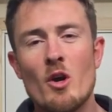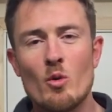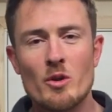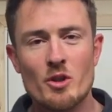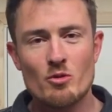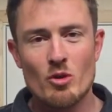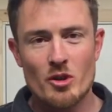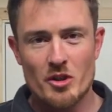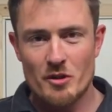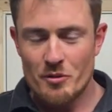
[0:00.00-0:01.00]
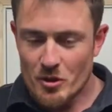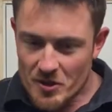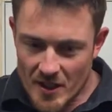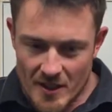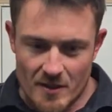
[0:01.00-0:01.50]
With your running, if you're
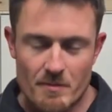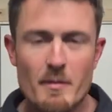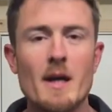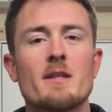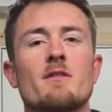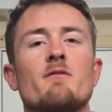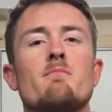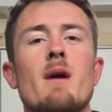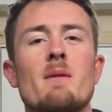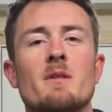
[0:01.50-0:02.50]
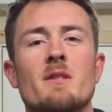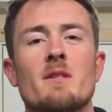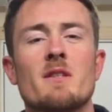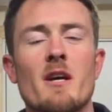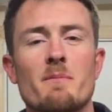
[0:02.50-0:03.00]
taking massive mammoth
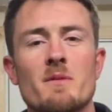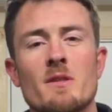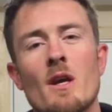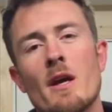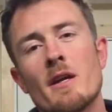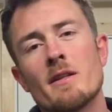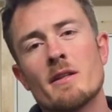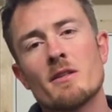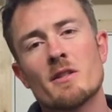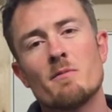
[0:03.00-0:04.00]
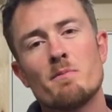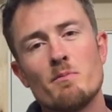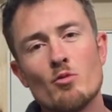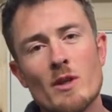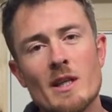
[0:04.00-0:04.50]
steps, there's a
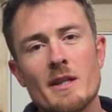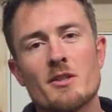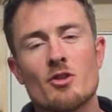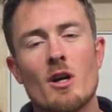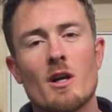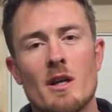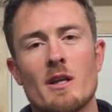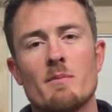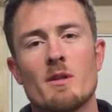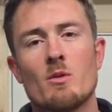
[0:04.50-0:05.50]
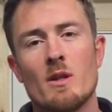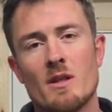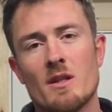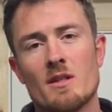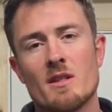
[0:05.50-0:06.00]
really strong link between
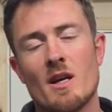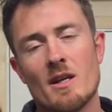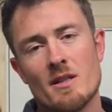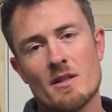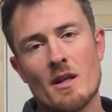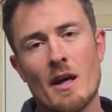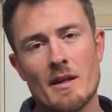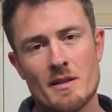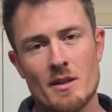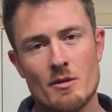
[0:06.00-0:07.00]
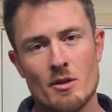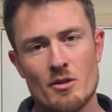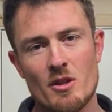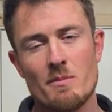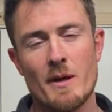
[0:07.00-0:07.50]
this and anterior
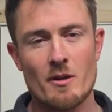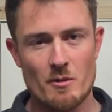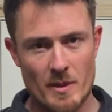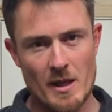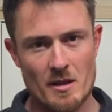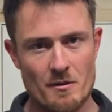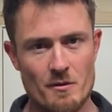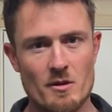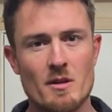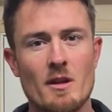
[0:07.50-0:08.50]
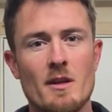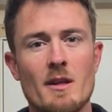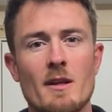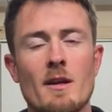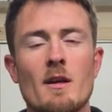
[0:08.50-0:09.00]
knee pain, or pain at the front of the knee.